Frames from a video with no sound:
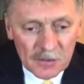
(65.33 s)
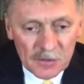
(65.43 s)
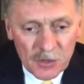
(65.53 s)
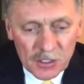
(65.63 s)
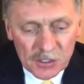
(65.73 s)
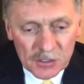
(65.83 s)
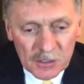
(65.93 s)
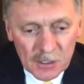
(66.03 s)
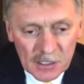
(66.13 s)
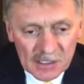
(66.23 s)
the
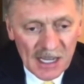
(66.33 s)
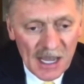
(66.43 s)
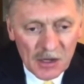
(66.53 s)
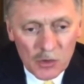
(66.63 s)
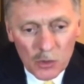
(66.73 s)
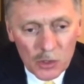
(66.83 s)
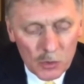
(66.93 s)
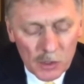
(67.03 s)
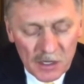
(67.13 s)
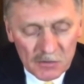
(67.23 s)
Russian tank or
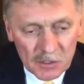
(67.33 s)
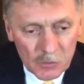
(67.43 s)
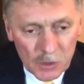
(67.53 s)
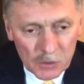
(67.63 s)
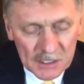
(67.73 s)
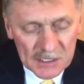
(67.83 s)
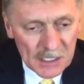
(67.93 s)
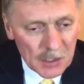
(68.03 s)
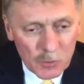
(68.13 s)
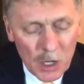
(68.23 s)
whatever? What was tank?
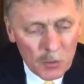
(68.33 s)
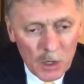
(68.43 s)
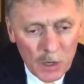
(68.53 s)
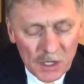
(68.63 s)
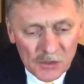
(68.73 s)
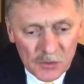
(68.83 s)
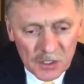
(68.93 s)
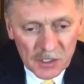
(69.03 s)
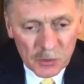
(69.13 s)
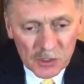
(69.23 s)
Yeah. Why, why, do you think
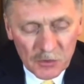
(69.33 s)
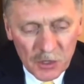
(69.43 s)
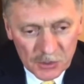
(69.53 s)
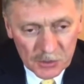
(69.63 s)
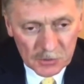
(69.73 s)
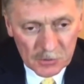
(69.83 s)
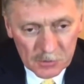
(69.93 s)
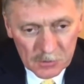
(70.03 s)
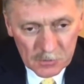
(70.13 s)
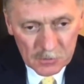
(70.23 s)
it was Russian?
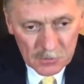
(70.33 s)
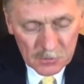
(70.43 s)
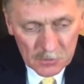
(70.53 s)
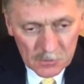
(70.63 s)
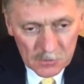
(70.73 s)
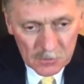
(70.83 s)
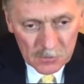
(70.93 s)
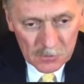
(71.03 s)
Okay, well, I think